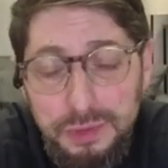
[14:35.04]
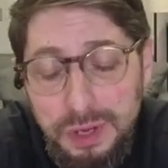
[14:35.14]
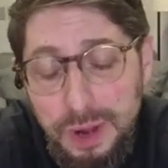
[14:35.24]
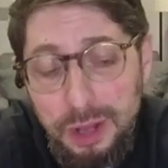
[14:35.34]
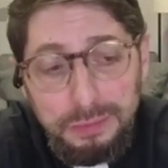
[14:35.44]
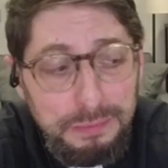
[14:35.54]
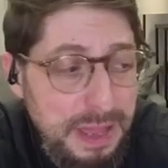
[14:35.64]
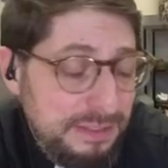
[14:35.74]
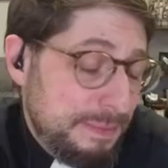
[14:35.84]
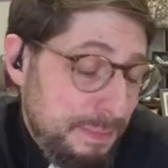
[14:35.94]
well,
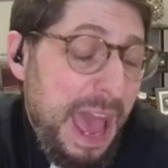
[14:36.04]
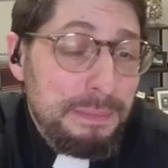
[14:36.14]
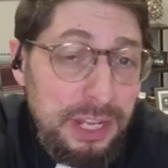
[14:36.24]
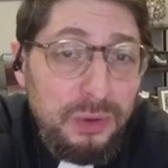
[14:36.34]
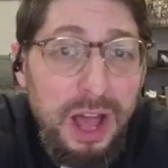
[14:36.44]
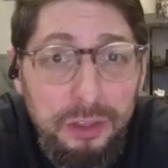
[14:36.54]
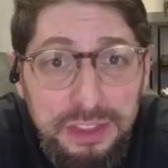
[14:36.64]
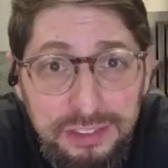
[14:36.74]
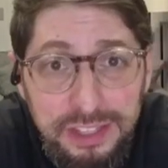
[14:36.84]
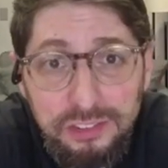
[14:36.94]
bad mental health
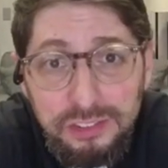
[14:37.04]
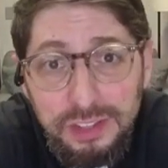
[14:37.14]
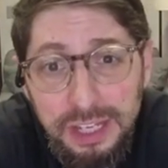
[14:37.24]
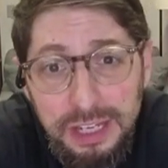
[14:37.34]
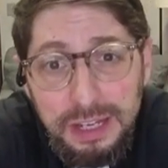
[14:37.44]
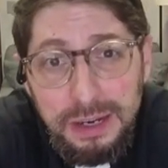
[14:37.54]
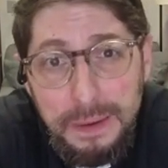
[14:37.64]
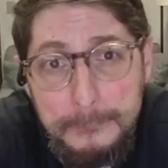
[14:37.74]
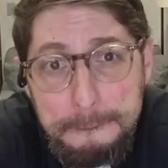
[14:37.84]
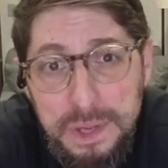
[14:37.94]
exists
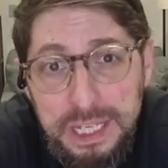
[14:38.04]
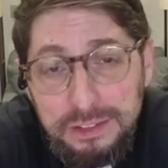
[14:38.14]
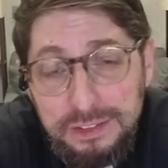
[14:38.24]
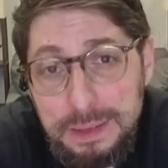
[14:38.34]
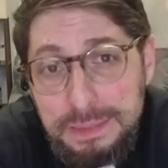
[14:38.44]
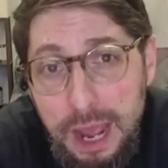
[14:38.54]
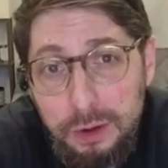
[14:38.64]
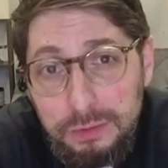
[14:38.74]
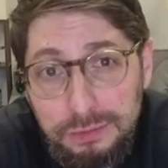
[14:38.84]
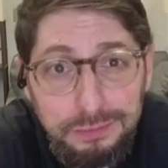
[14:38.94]
because deep
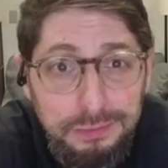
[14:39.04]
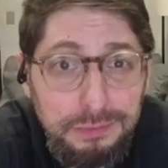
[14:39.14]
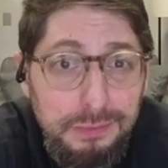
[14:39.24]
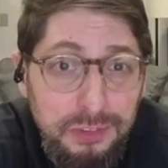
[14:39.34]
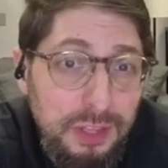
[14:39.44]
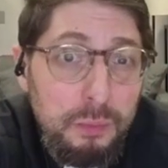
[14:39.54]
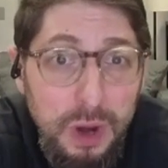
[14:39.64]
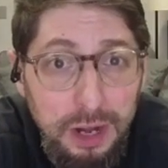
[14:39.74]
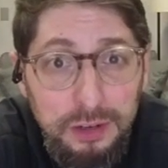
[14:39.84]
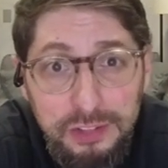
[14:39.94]
down
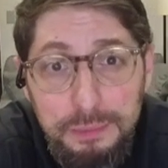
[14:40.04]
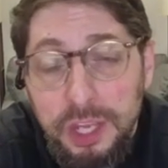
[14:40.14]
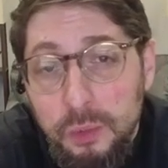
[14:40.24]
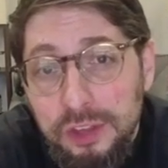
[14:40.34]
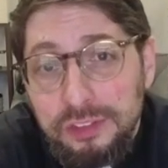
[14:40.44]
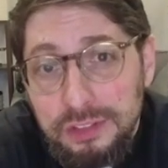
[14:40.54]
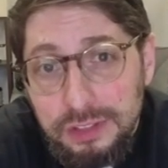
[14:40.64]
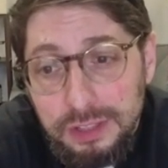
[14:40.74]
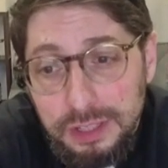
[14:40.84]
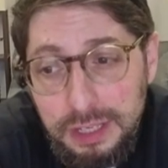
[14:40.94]
somewhere something wasn't.
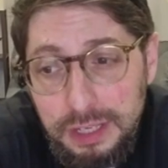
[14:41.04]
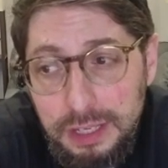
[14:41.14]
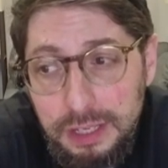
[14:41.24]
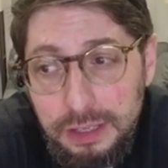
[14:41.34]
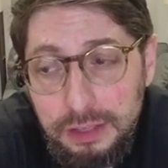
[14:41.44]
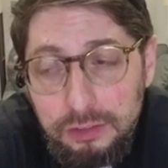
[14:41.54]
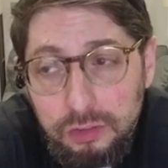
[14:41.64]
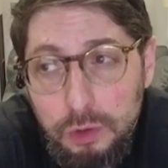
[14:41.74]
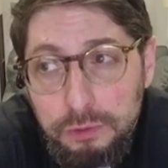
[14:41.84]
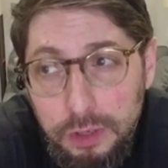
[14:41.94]

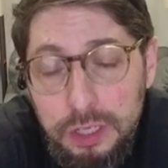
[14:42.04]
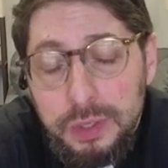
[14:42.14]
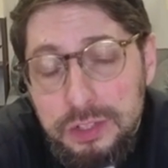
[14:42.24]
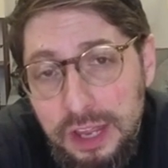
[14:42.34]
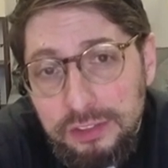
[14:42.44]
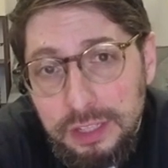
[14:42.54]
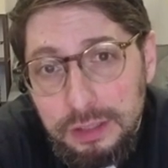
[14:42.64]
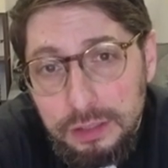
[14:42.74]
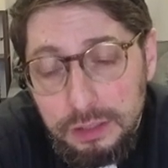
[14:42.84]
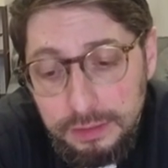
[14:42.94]
So if we're going to address it,
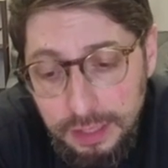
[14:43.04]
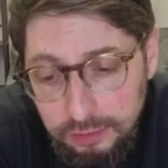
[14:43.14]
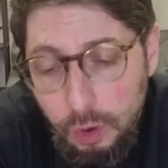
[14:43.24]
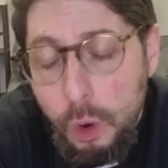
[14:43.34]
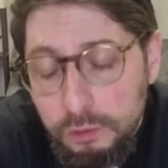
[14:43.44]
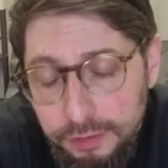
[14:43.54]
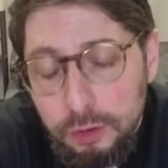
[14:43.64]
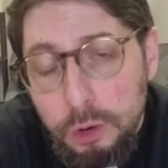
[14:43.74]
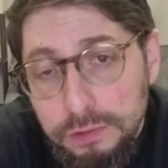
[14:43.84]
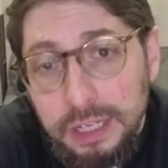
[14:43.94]
let's over and
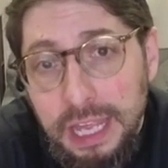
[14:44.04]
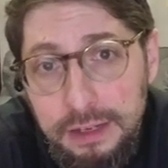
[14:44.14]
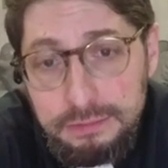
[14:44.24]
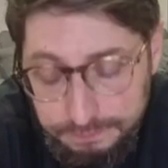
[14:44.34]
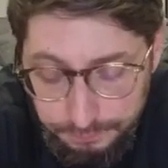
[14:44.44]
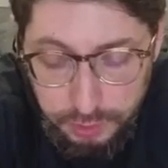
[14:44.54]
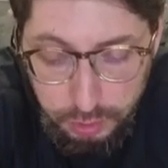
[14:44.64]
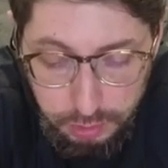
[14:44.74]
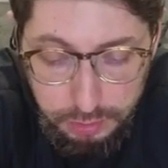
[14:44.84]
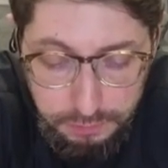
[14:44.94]
over again
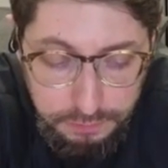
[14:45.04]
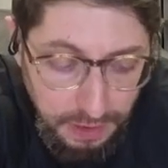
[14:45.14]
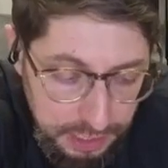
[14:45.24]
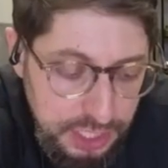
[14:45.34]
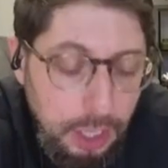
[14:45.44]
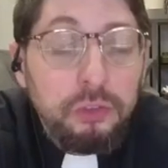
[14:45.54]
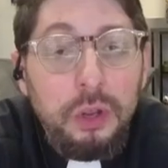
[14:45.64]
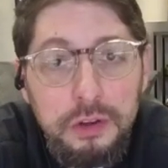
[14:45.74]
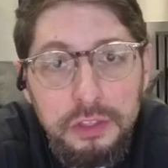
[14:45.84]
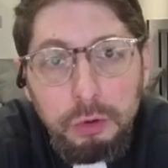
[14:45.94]
find shelter
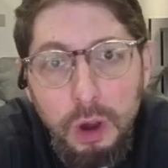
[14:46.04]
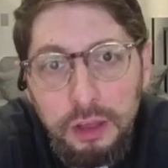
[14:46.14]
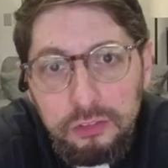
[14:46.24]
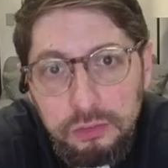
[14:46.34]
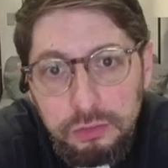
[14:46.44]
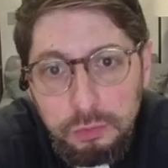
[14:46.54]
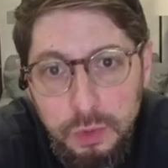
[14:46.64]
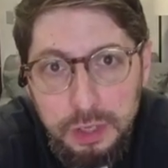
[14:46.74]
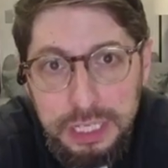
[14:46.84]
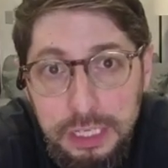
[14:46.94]
under the cross
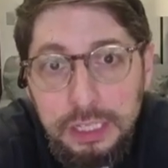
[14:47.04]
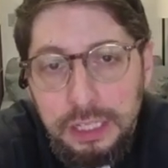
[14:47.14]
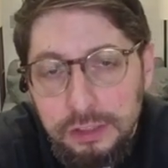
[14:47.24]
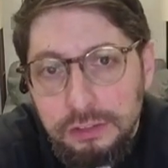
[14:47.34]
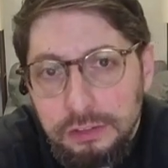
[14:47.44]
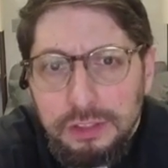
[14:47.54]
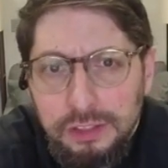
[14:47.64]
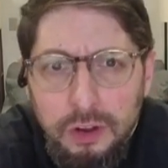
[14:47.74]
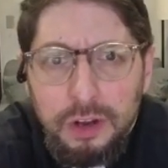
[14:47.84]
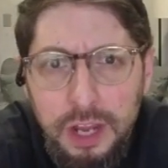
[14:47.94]
where he is, is
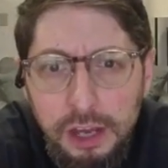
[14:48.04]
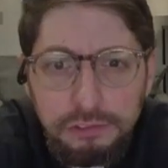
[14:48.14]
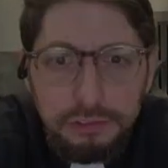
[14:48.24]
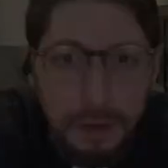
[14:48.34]
our enough.